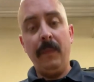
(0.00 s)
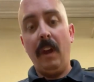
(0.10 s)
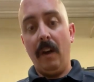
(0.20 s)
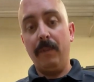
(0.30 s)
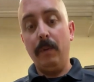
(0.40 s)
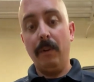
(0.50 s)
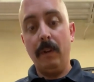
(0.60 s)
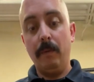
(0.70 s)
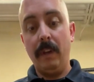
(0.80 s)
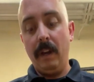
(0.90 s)
After you are
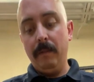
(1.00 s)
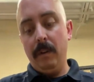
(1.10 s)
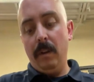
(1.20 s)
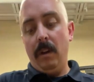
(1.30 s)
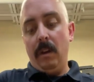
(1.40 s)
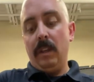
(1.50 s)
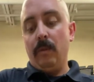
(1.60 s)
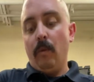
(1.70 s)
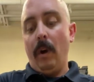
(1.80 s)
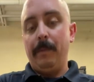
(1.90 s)
done with that, you
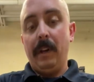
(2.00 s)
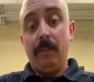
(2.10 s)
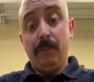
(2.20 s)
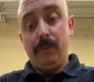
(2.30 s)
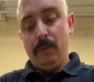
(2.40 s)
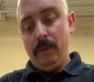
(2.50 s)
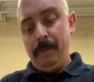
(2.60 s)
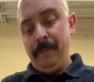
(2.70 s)
will wipe down your tool,